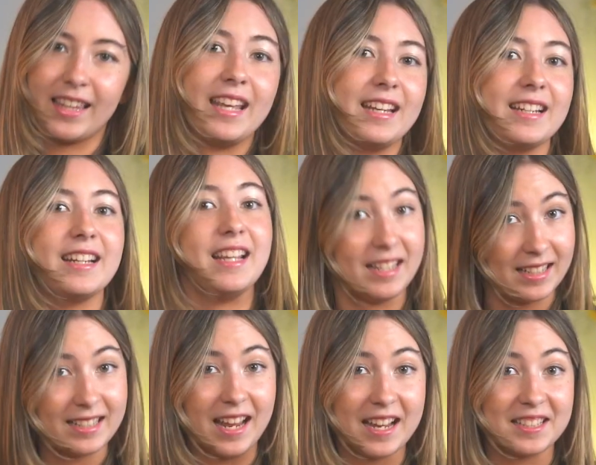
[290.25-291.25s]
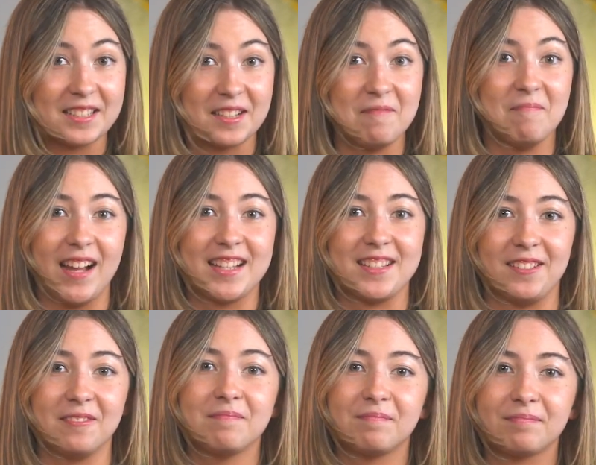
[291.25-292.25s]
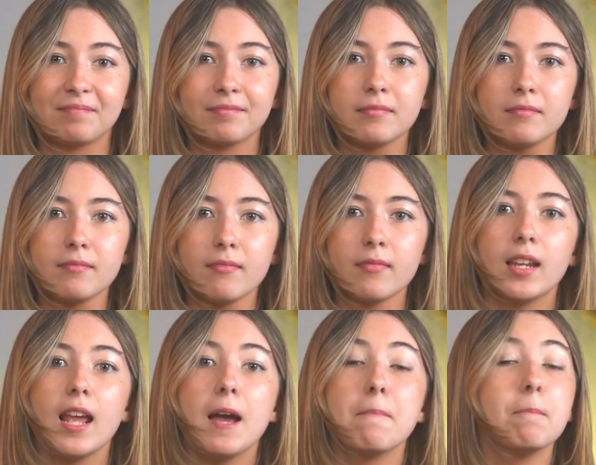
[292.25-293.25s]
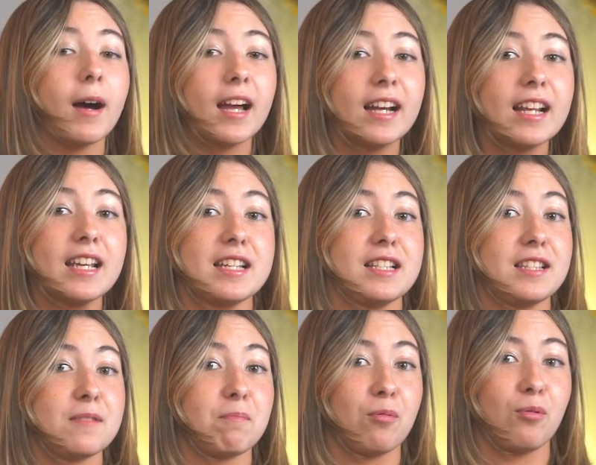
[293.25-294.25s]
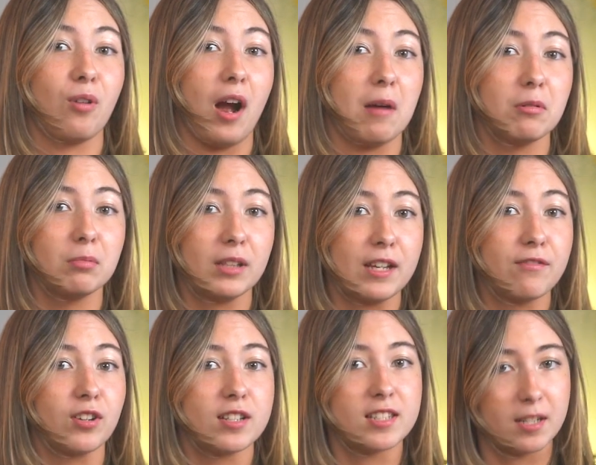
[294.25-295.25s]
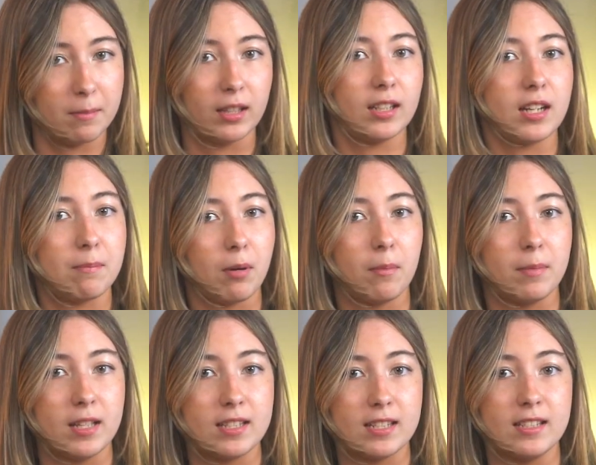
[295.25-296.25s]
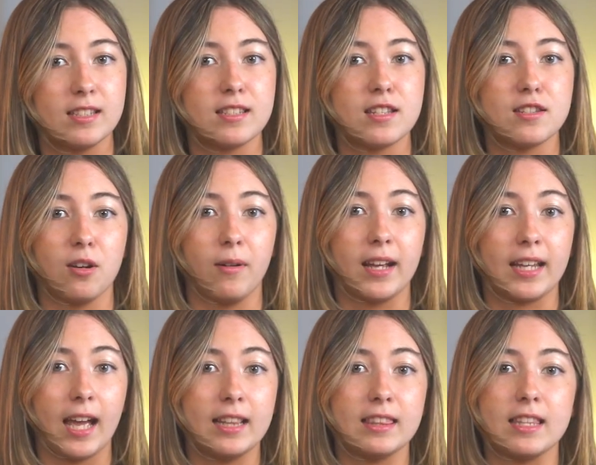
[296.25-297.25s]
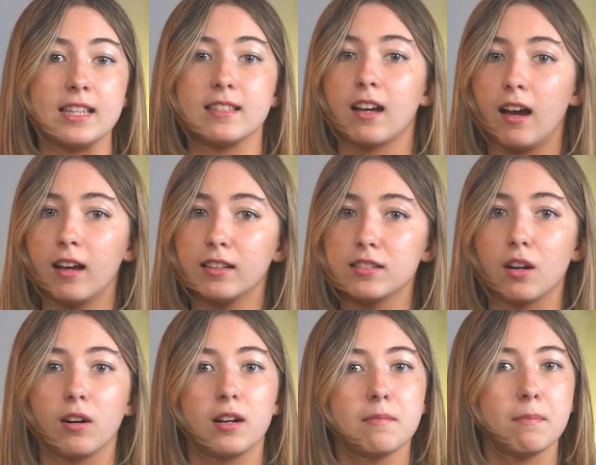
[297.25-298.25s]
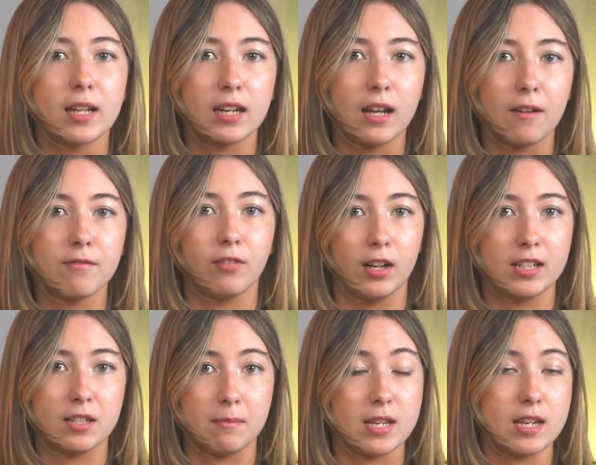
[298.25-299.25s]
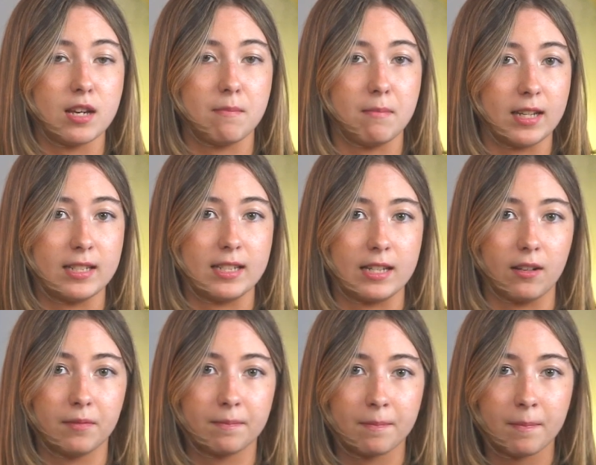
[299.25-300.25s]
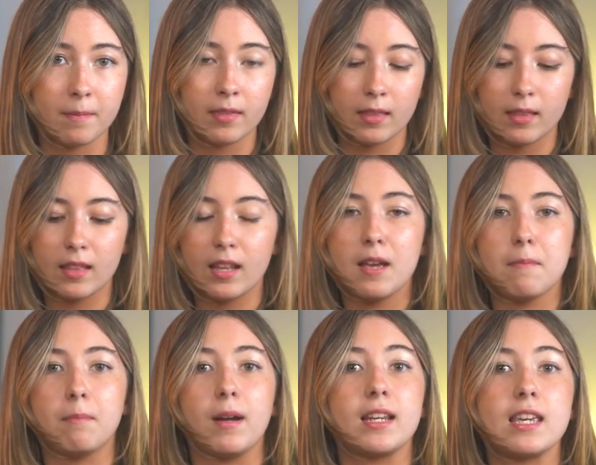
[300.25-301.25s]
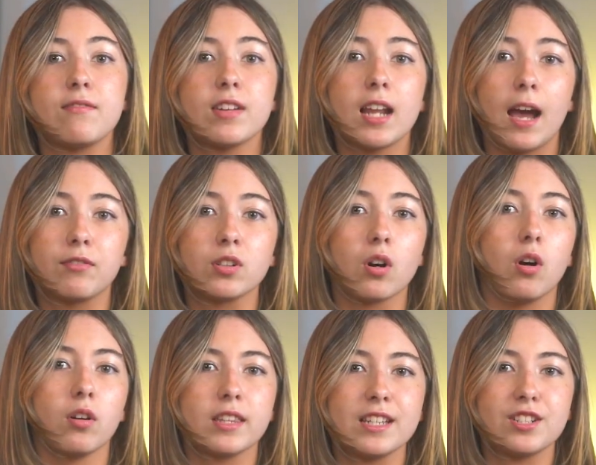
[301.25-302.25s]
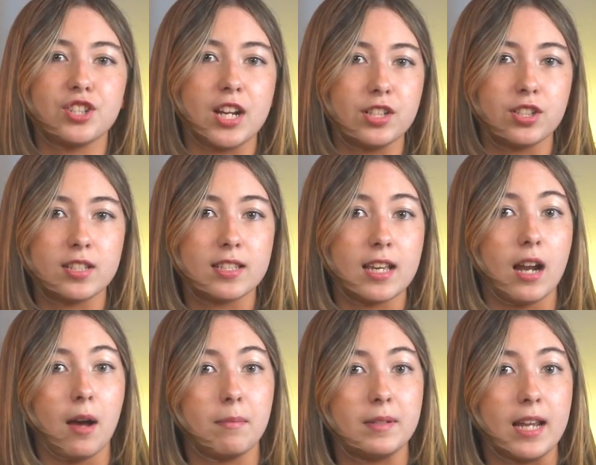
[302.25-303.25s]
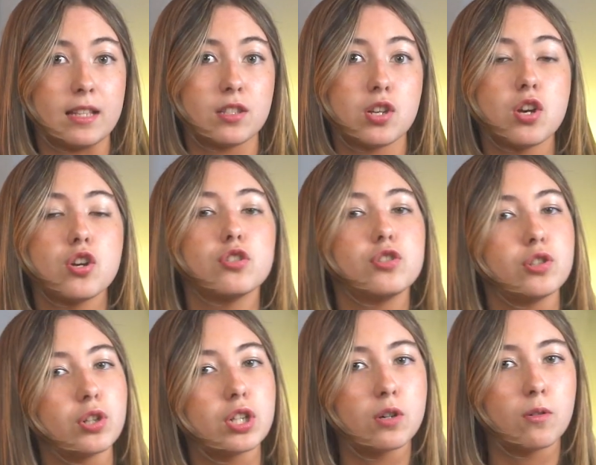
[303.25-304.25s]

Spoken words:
It takes some muscle, but it's probably for stability purposes, so again, these cons aren't big enough for it to be a big deal. But even after all these changes and updates, should